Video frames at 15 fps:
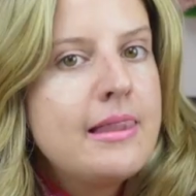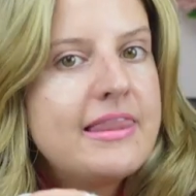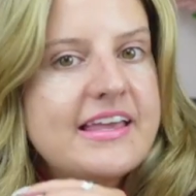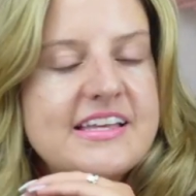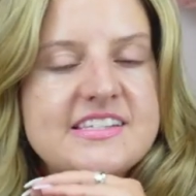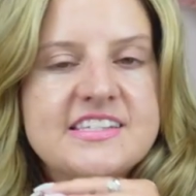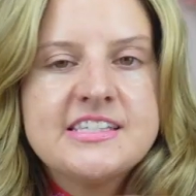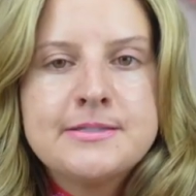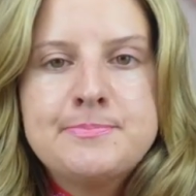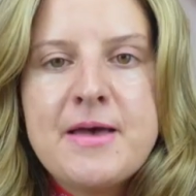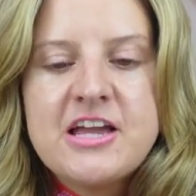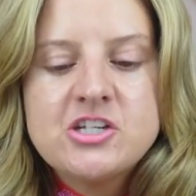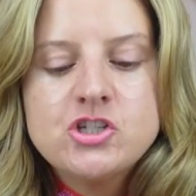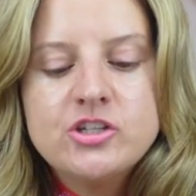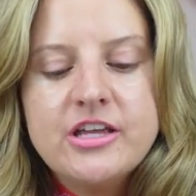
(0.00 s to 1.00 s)
Like
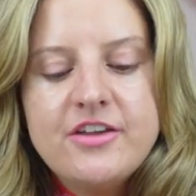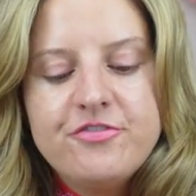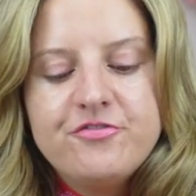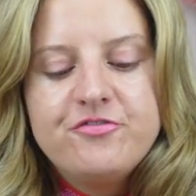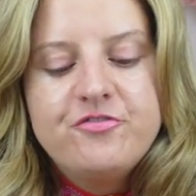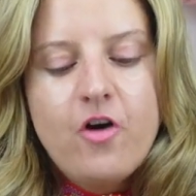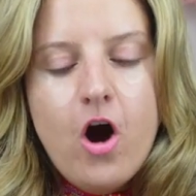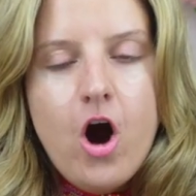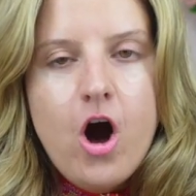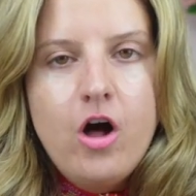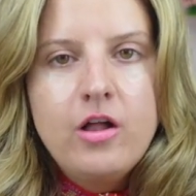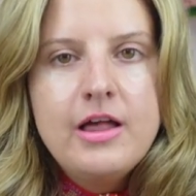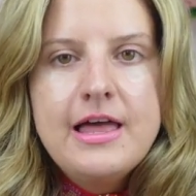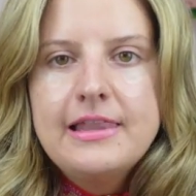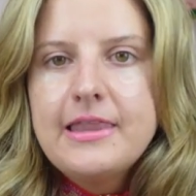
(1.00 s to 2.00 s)
especially
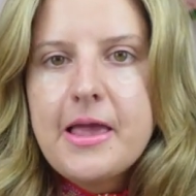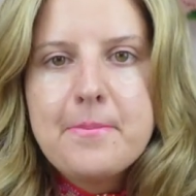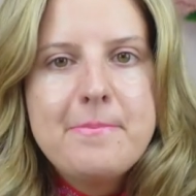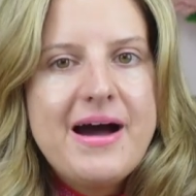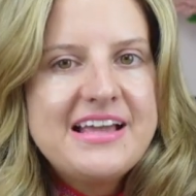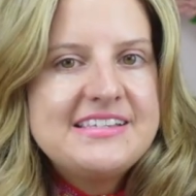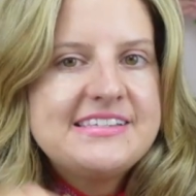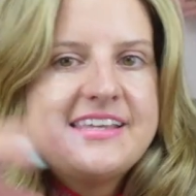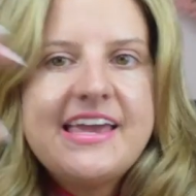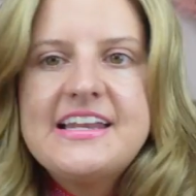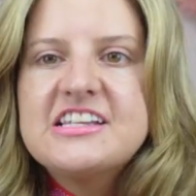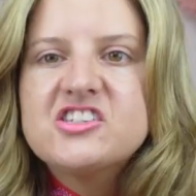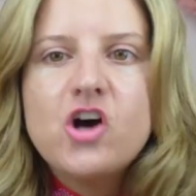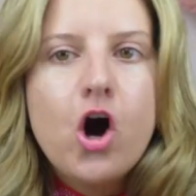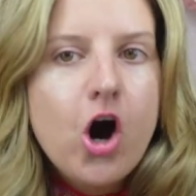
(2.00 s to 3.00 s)
fall, like my
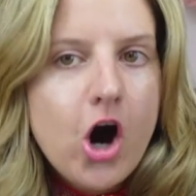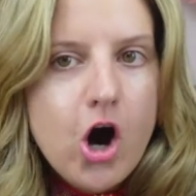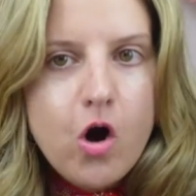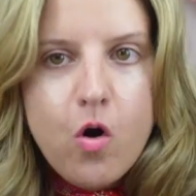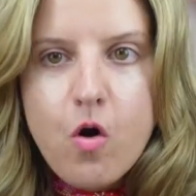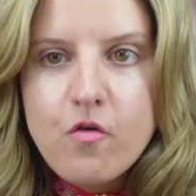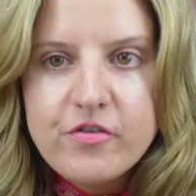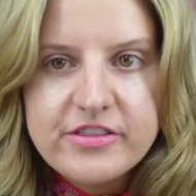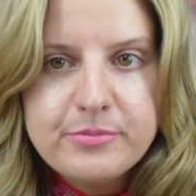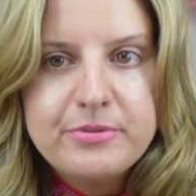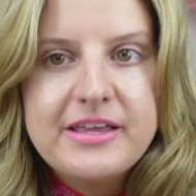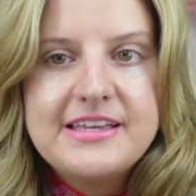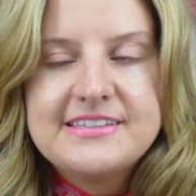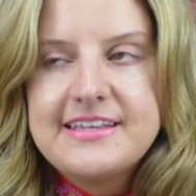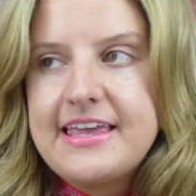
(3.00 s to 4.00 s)
skin is all over the
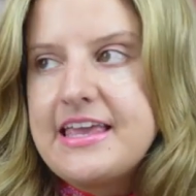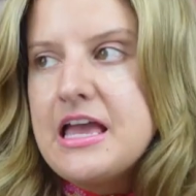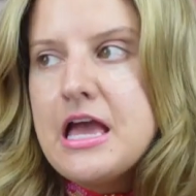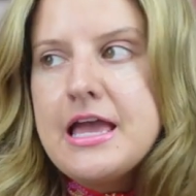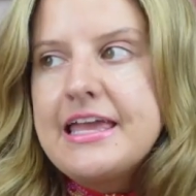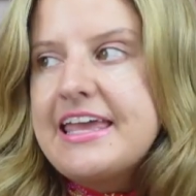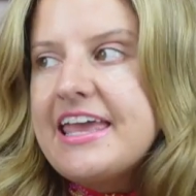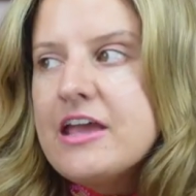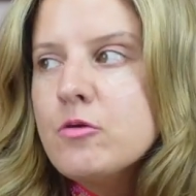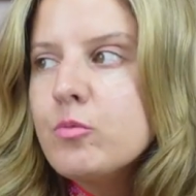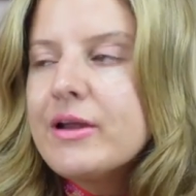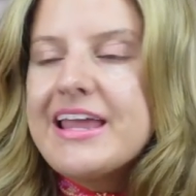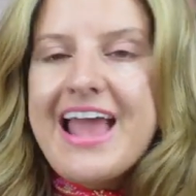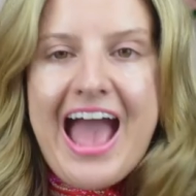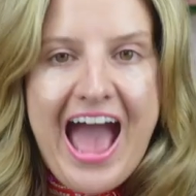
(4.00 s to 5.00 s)
place. Like it
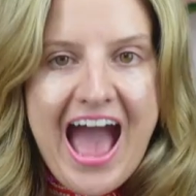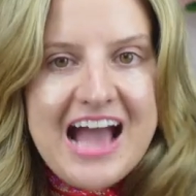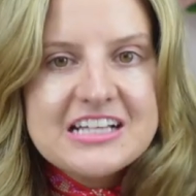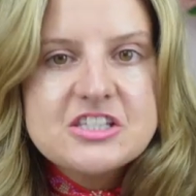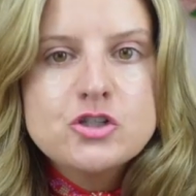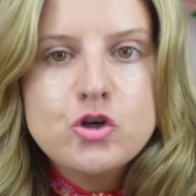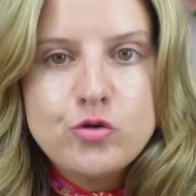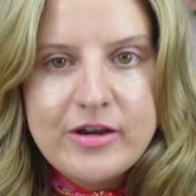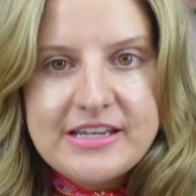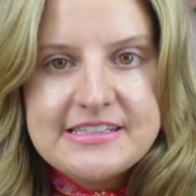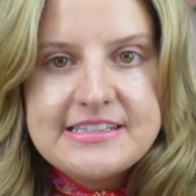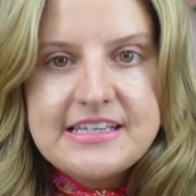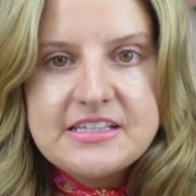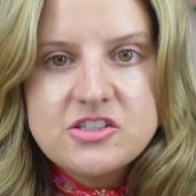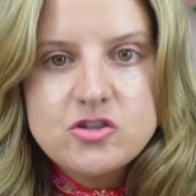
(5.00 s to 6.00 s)
reacts
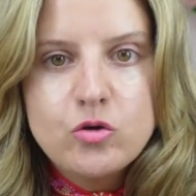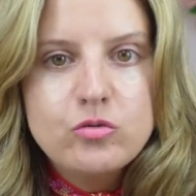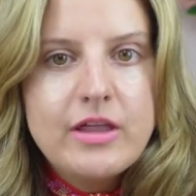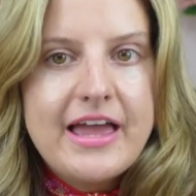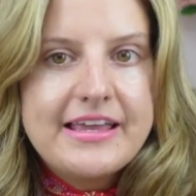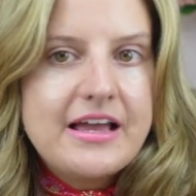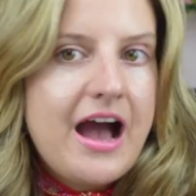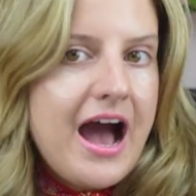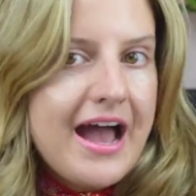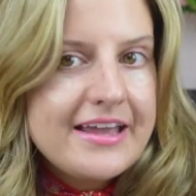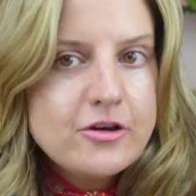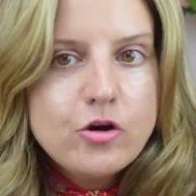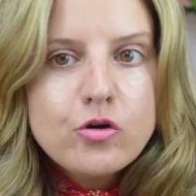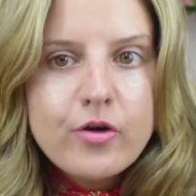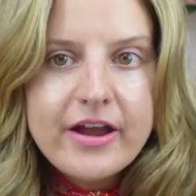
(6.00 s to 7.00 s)
crazy. So like
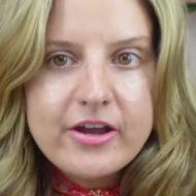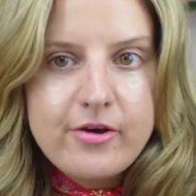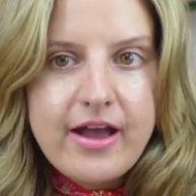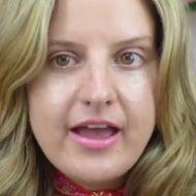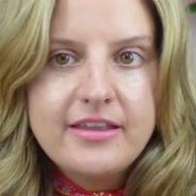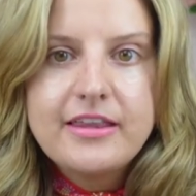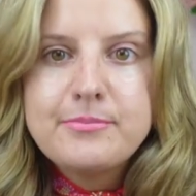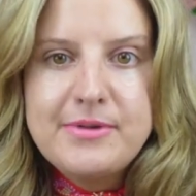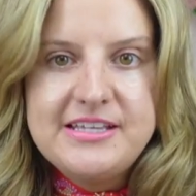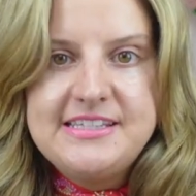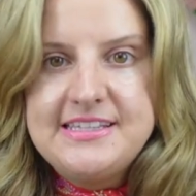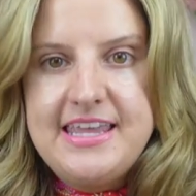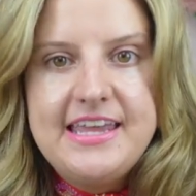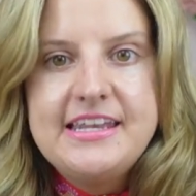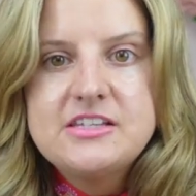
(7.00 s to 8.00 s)
I go cray cray, like my
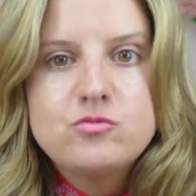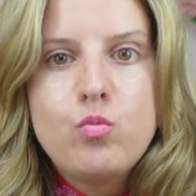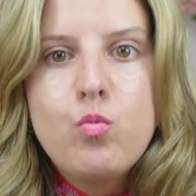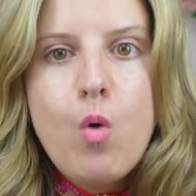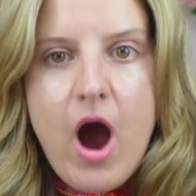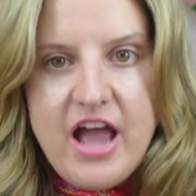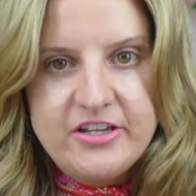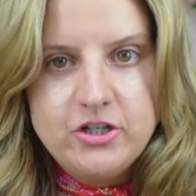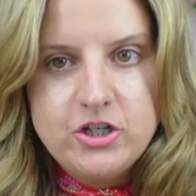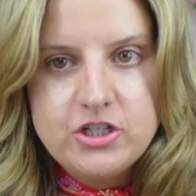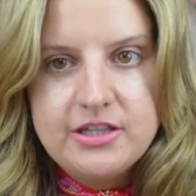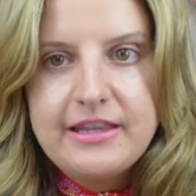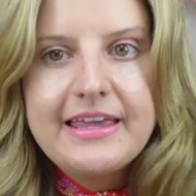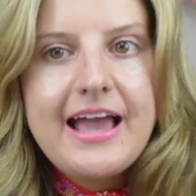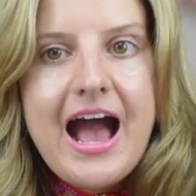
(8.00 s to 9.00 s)
skin is
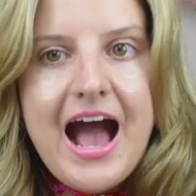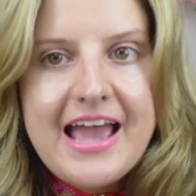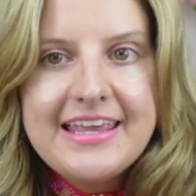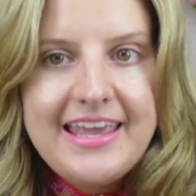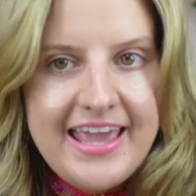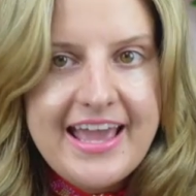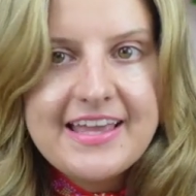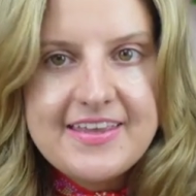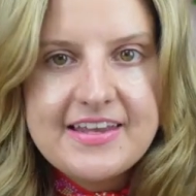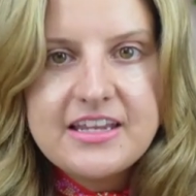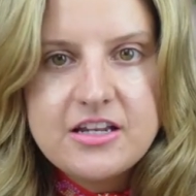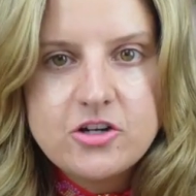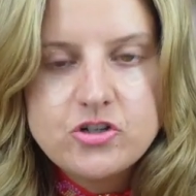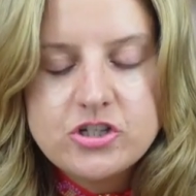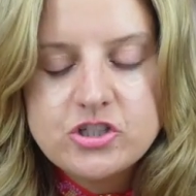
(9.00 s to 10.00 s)
wired. Like I can't get
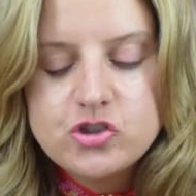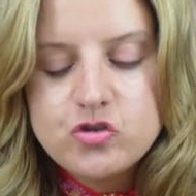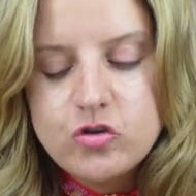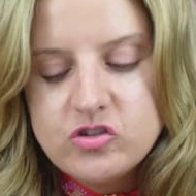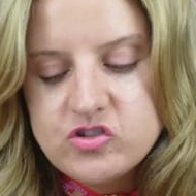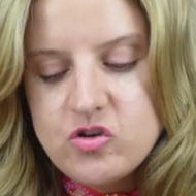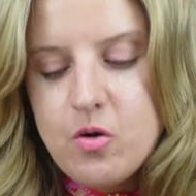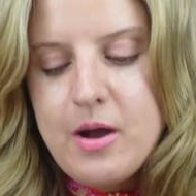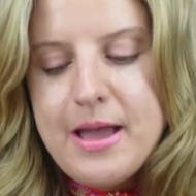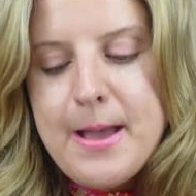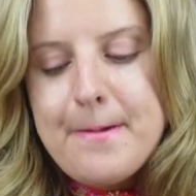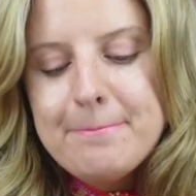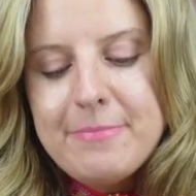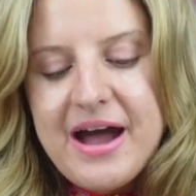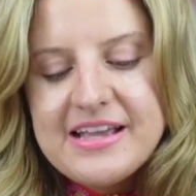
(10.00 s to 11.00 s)
it under control. So
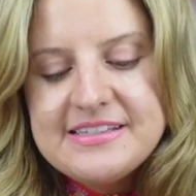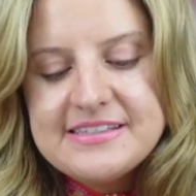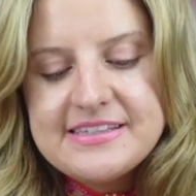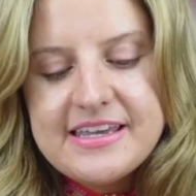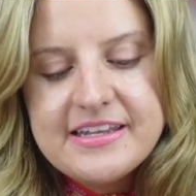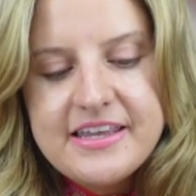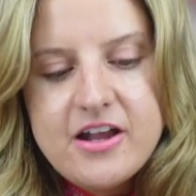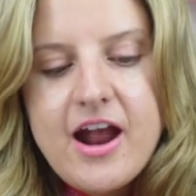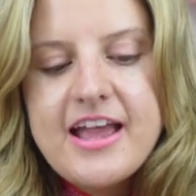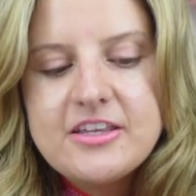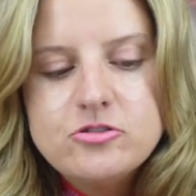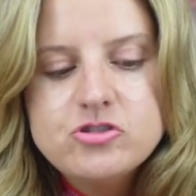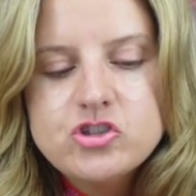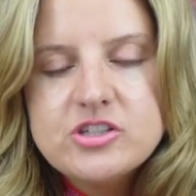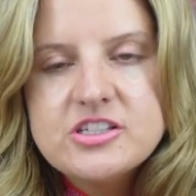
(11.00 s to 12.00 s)
my skincare, I
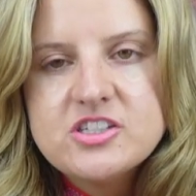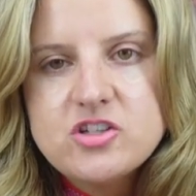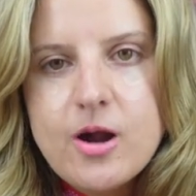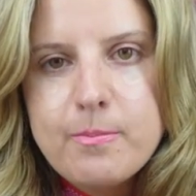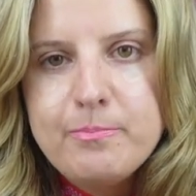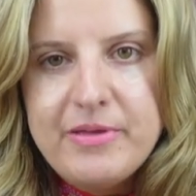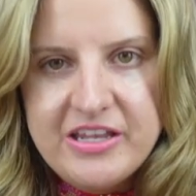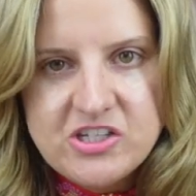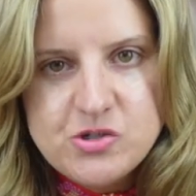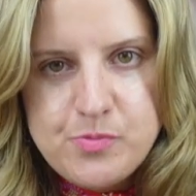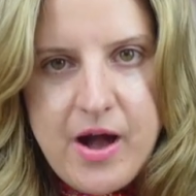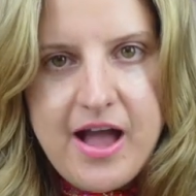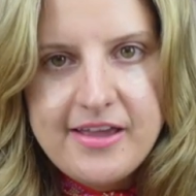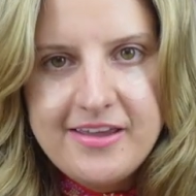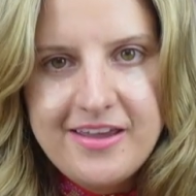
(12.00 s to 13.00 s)
usually start binge
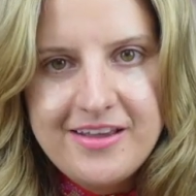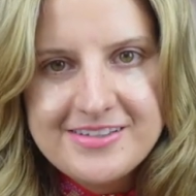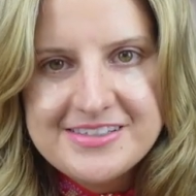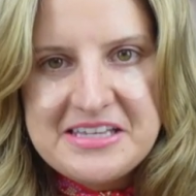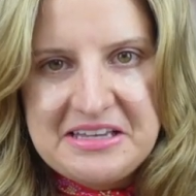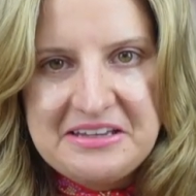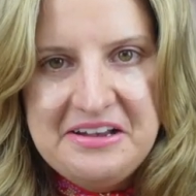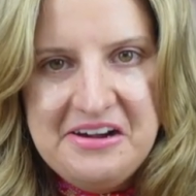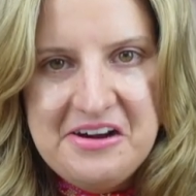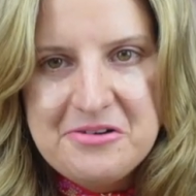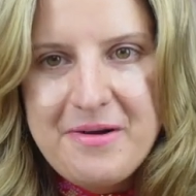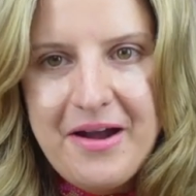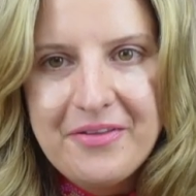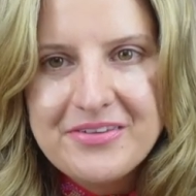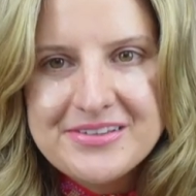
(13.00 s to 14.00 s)
buying
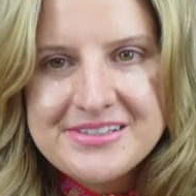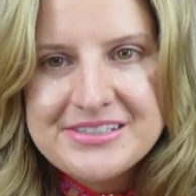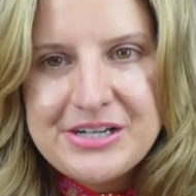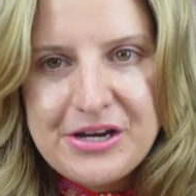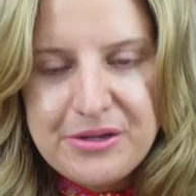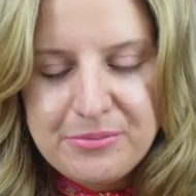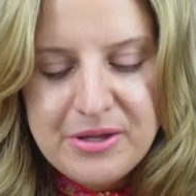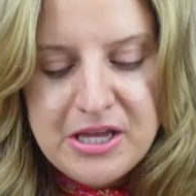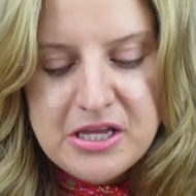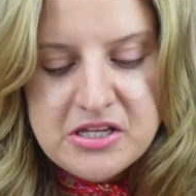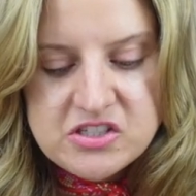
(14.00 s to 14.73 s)
skincare around this time.